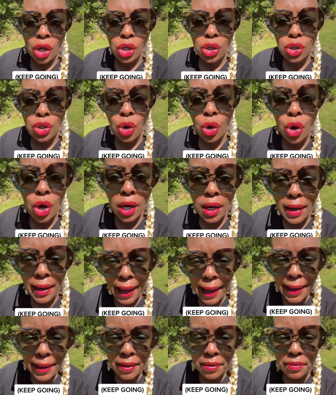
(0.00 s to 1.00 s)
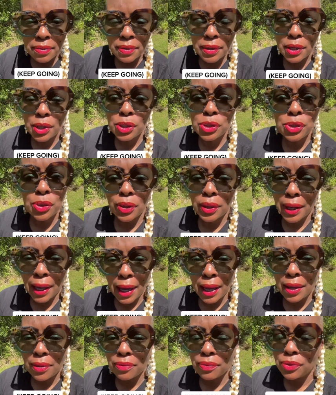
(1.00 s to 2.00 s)
Your life is your
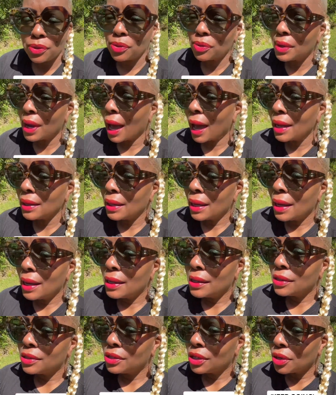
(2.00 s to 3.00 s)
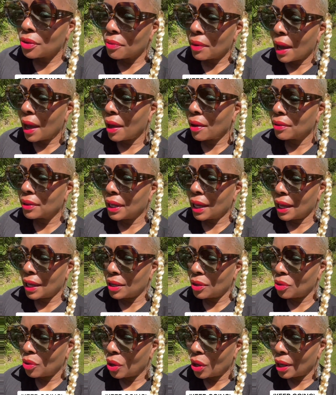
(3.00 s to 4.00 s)
life. Do not sit around
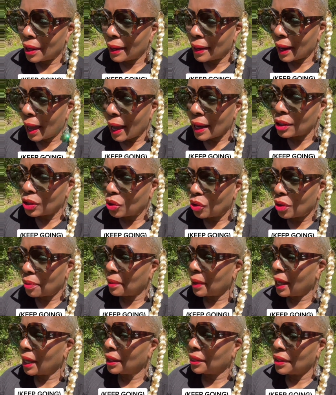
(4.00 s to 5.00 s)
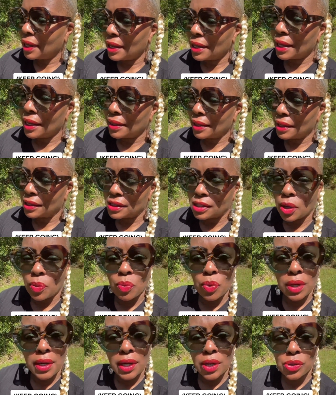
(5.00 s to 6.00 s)
and lie dormant thinking that
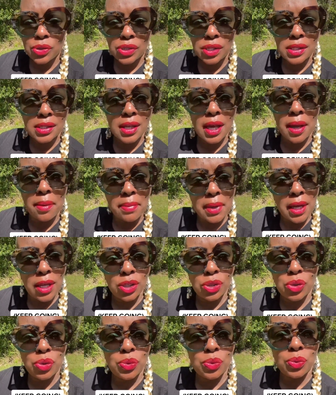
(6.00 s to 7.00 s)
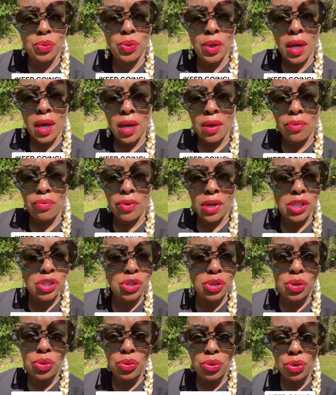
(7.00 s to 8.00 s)
someone else is coming to
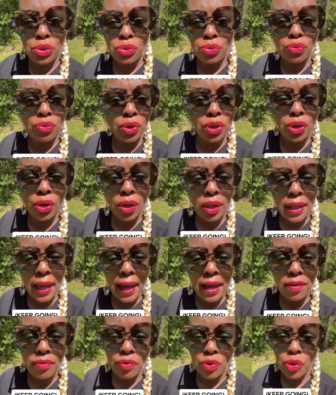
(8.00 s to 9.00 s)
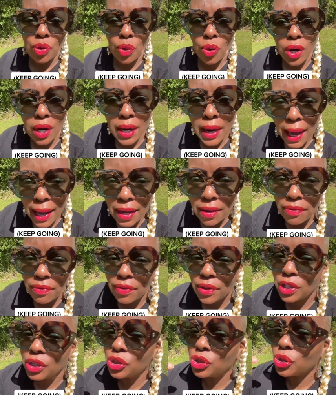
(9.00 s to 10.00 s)
rescue you for your life. Your life
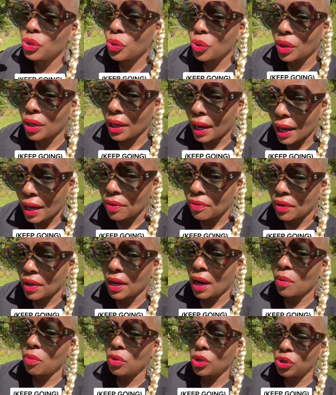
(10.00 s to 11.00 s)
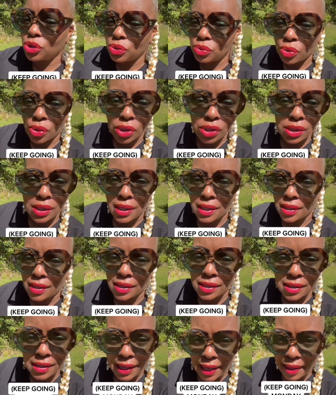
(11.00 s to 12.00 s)
is your life. And I want you all to
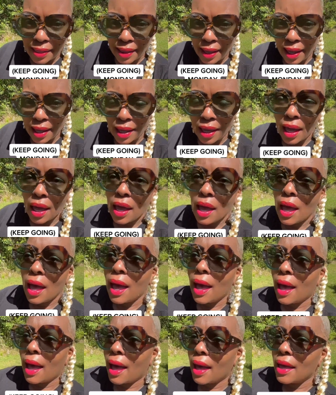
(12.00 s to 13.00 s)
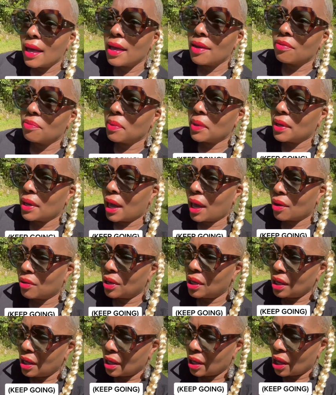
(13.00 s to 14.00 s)
understand that. I have been out
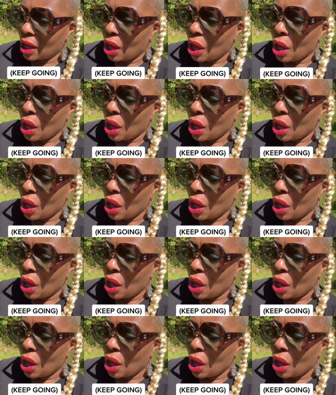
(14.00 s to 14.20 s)
here